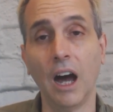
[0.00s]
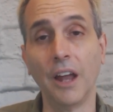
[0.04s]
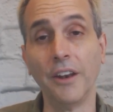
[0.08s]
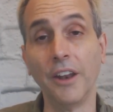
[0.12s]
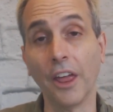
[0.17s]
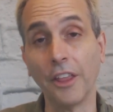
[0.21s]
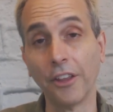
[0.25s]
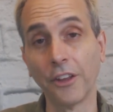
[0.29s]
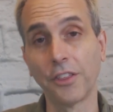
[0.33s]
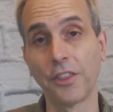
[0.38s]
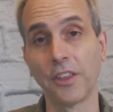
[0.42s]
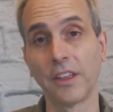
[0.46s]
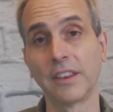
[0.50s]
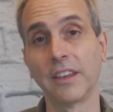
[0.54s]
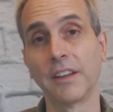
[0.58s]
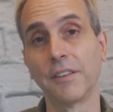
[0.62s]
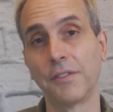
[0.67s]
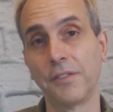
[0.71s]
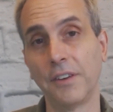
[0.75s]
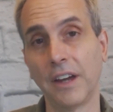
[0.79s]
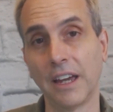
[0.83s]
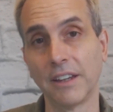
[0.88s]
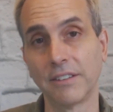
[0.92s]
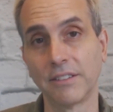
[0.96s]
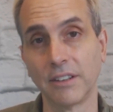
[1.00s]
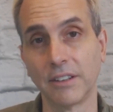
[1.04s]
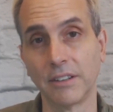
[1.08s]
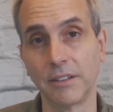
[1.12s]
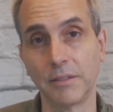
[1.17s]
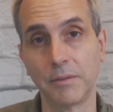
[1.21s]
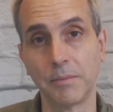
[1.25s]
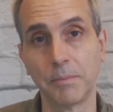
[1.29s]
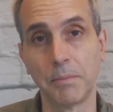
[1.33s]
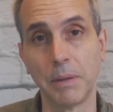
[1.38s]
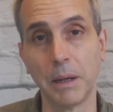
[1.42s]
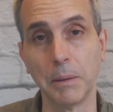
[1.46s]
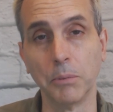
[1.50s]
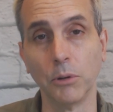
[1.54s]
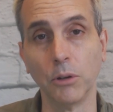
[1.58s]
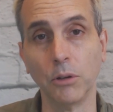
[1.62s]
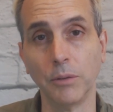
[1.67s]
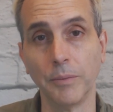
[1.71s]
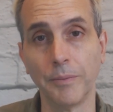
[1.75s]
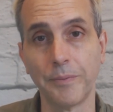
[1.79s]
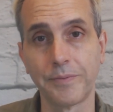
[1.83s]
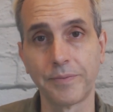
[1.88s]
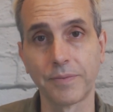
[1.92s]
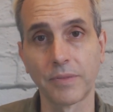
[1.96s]
Another thing that fasted
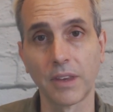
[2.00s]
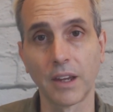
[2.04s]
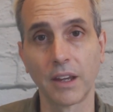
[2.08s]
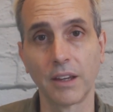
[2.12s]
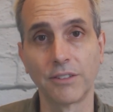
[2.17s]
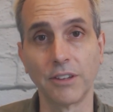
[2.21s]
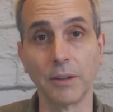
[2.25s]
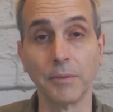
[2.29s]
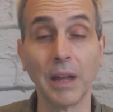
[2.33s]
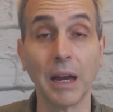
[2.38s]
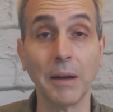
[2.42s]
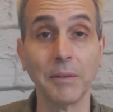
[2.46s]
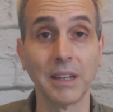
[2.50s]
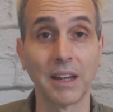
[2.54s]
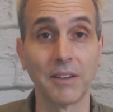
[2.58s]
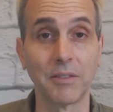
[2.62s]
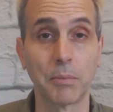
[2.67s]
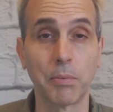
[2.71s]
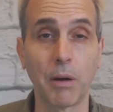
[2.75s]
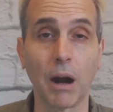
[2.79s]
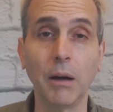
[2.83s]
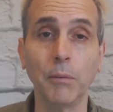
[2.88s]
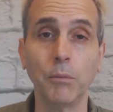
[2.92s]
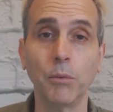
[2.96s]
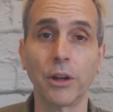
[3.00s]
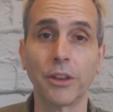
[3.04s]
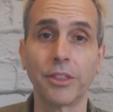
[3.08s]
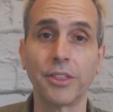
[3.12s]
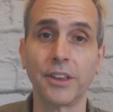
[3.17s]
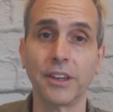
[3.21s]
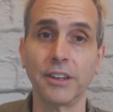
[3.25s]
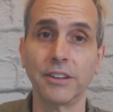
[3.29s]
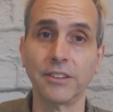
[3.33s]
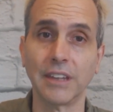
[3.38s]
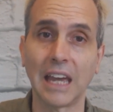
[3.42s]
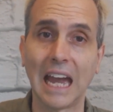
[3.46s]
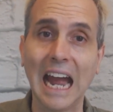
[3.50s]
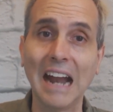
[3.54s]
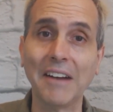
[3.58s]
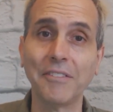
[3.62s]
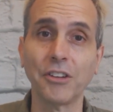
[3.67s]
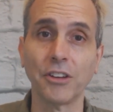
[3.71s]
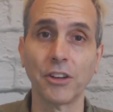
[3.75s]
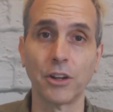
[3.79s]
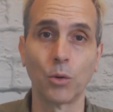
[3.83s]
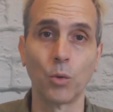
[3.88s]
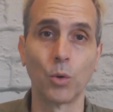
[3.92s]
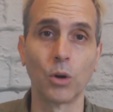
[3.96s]
people sometimes have a problem with is
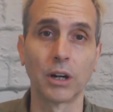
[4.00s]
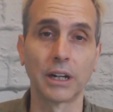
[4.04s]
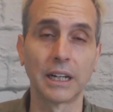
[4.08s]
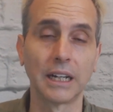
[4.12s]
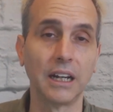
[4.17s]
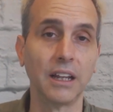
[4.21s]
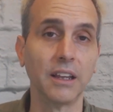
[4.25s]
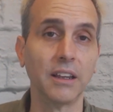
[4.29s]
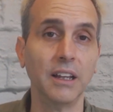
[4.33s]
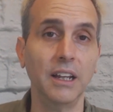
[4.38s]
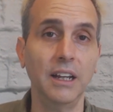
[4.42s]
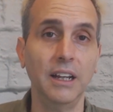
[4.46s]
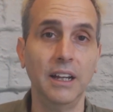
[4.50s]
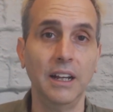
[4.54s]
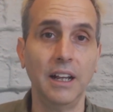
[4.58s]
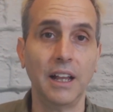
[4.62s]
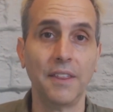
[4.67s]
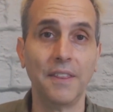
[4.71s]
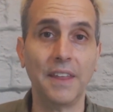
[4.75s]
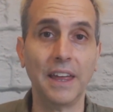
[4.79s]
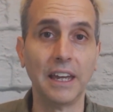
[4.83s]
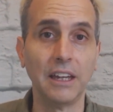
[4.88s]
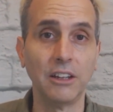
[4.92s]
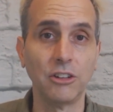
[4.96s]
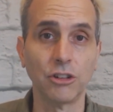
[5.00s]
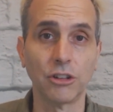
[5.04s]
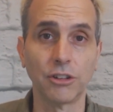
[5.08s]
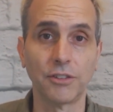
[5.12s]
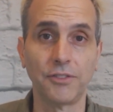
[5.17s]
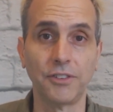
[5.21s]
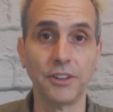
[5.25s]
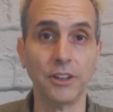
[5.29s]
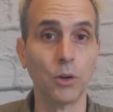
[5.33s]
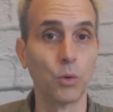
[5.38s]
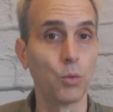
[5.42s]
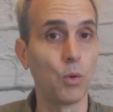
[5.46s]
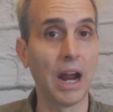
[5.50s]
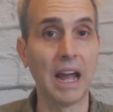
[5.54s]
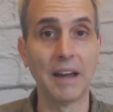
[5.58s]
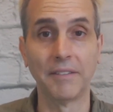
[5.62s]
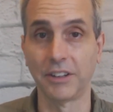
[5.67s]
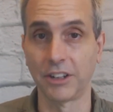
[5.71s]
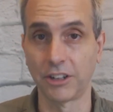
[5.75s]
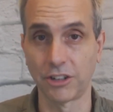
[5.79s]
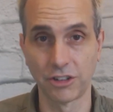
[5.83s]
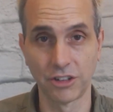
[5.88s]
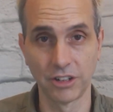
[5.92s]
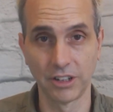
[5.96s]
after their workout, they just feel
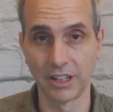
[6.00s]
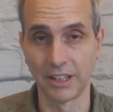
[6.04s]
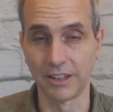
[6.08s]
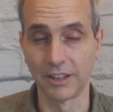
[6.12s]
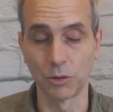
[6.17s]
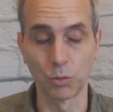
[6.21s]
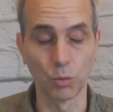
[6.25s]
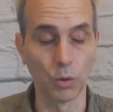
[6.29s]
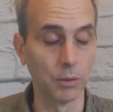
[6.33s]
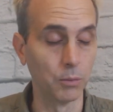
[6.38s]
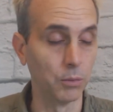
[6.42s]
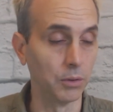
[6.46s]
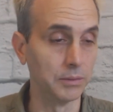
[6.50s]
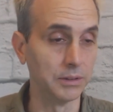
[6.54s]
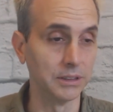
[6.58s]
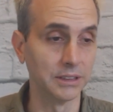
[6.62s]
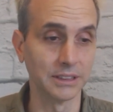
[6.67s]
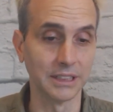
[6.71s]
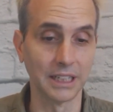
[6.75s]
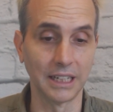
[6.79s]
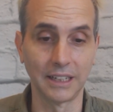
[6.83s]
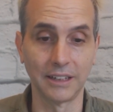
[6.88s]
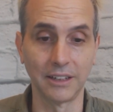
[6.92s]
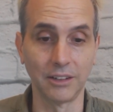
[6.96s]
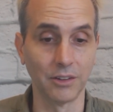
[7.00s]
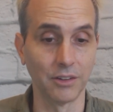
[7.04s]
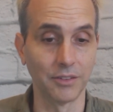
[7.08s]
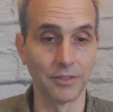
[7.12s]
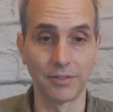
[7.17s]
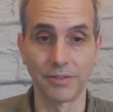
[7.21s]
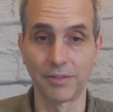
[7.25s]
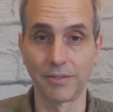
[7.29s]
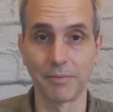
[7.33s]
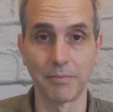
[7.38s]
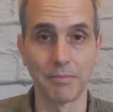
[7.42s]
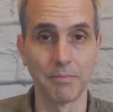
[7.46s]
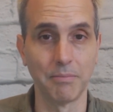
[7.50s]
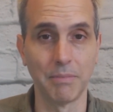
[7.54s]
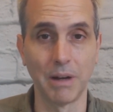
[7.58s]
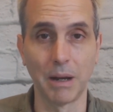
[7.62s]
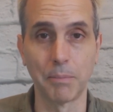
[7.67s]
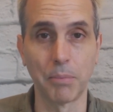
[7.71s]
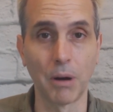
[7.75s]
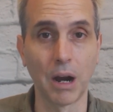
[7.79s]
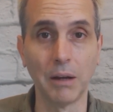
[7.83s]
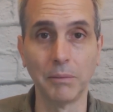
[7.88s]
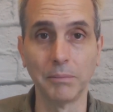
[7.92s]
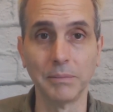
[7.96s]
ravished. And this one woman said, you know, my
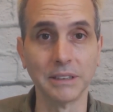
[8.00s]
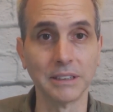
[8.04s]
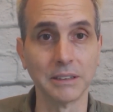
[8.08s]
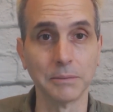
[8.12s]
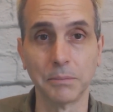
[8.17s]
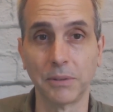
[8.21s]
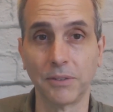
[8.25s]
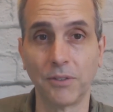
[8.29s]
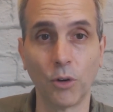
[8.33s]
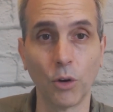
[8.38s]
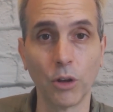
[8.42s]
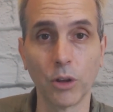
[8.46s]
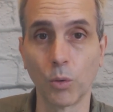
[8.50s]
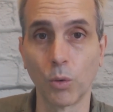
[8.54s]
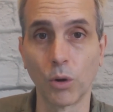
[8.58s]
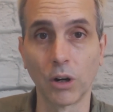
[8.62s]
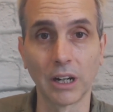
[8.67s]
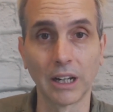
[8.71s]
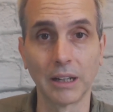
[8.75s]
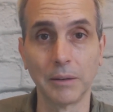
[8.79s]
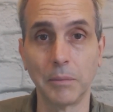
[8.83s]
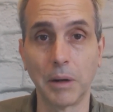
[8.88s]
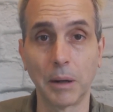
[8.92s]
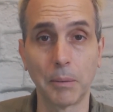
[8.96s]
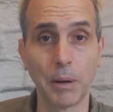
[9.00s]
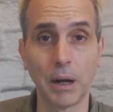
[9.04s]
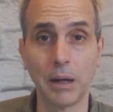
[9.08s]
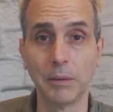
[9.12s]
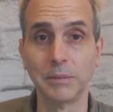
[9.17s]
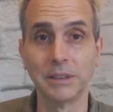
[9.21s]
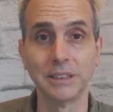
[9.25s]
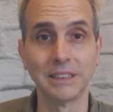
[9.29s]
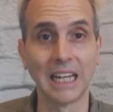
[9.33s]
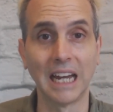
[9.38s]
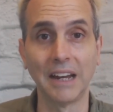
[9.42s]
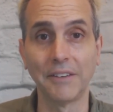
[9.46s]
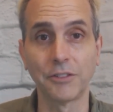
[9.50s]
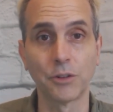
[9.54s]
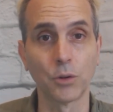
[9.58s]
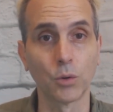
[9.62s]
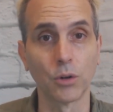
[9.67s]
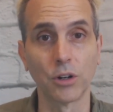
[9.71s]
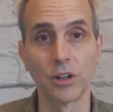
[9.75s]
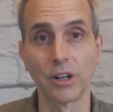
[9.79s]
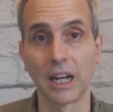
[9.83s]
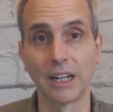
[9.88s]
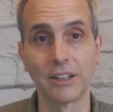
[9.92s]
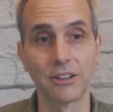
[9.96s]
problem isn't before the workout. My problem is
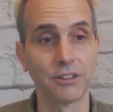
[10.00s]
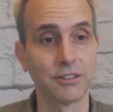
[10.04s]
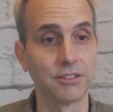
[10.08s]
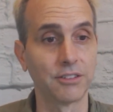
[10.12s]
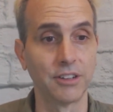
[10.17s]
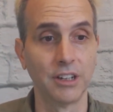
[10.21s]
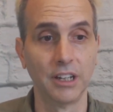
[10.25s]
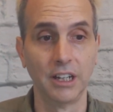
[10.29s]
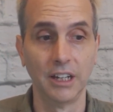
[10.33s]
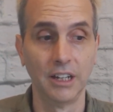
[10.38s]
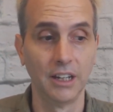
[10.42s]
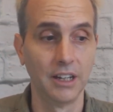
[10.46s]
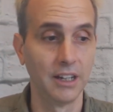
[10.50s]
afterward. I just,